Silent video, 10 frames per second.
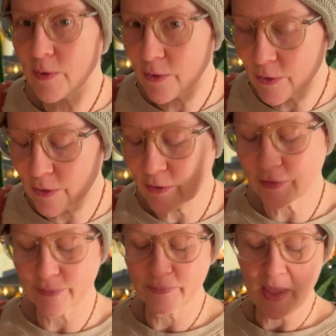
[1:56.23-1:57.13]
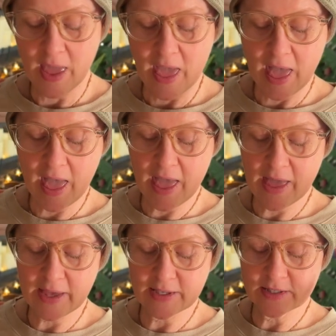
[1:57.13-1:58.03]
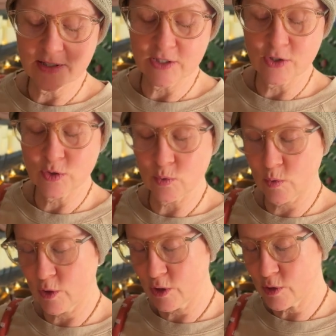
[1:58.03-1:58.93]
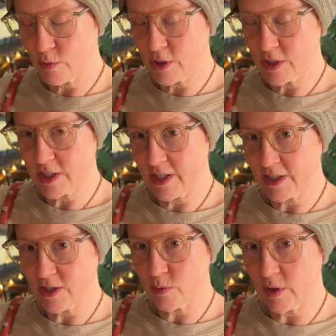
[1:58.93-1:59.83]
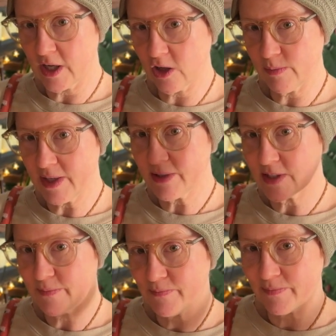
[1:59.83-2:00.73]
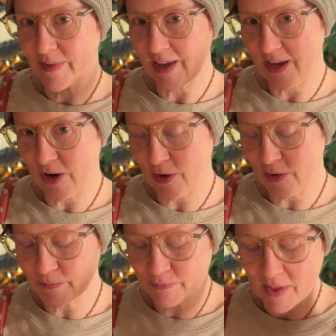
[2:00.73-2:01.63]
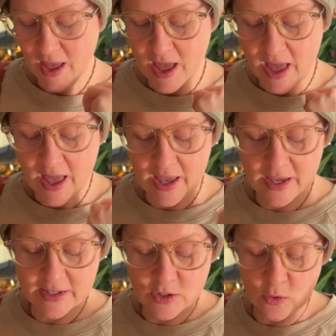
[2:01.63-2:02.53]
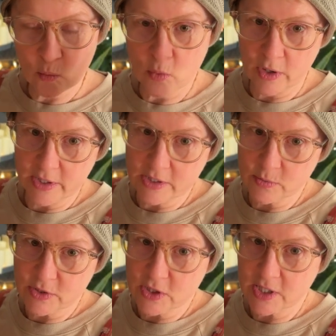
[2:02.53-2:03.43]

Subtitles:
Earth. And swords, which is connected to what element? Air. And the wands, which is